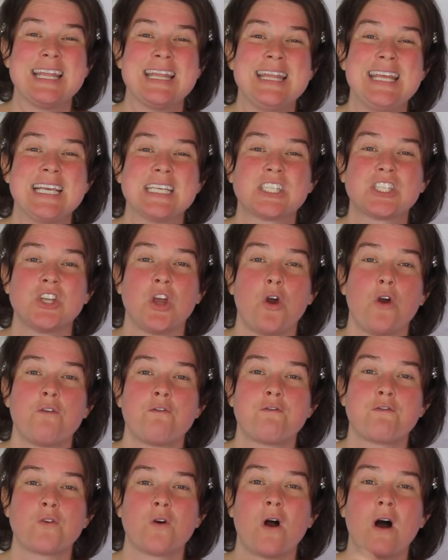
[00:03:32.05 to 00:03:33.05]
this
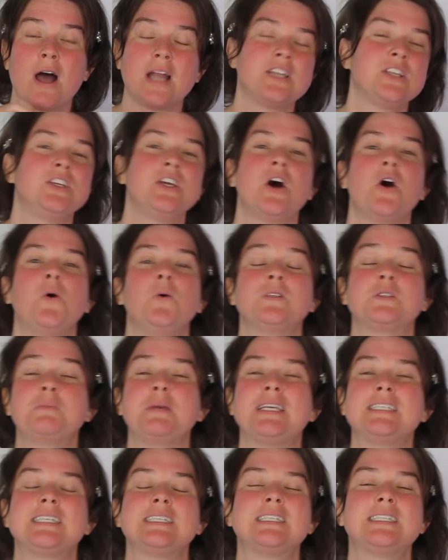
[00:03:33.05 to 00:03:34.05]
fraud goes
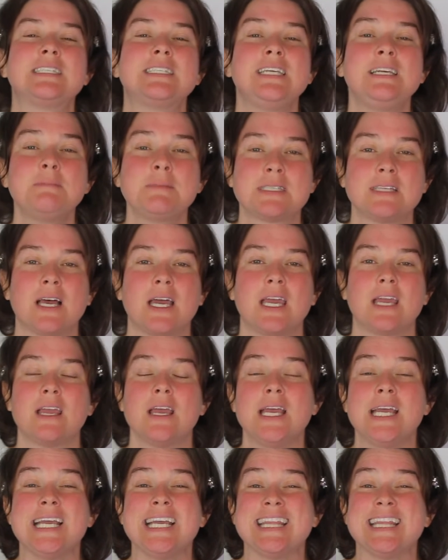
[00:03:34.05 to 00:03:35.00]
because it seems like